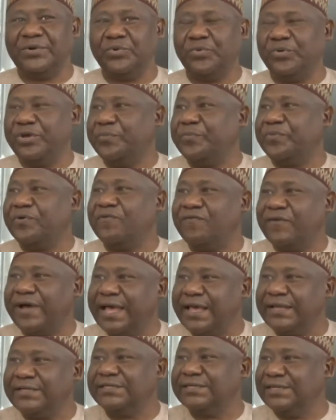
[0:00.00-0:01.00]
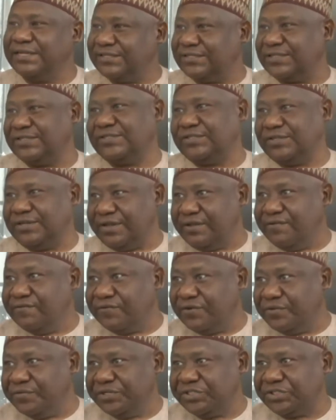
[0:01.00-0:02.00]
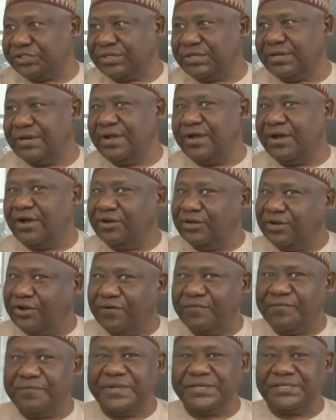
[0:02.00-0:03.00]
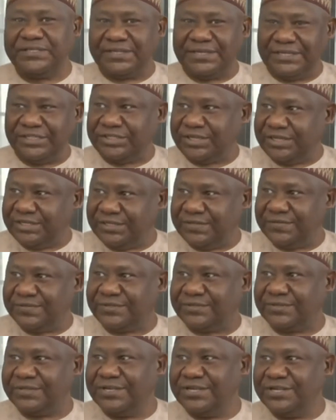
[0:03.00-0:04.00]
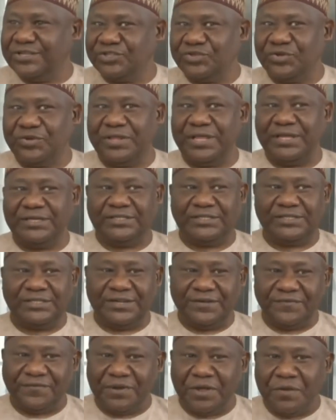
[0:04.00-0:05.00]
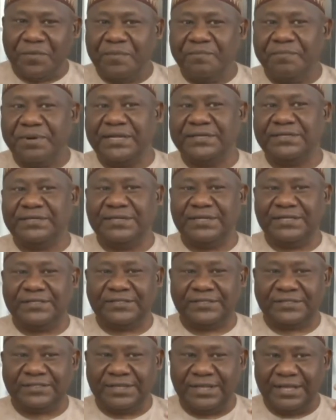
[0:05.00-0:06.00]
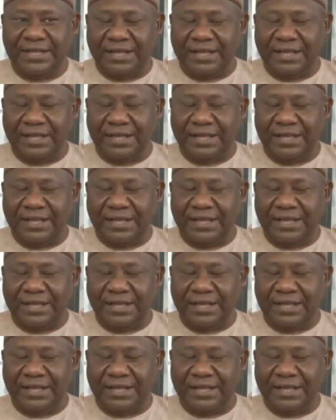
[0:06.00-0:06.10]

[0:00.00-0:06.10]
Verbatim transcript: we provide necessary information on government initiatives so that development partners,